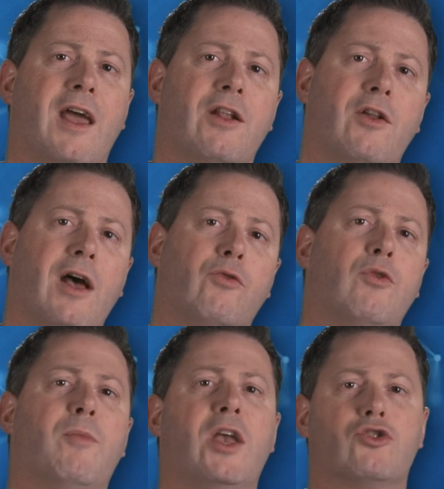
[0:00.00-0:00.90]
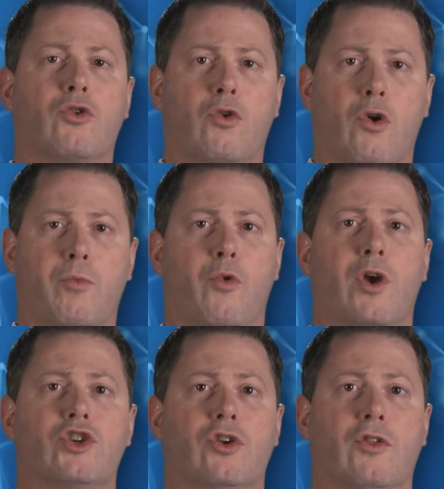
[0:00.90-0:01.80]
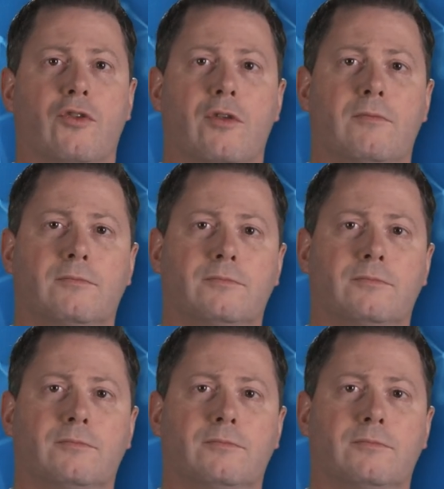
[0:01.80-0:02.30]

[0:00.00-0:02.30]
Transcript: handed out to major corporations.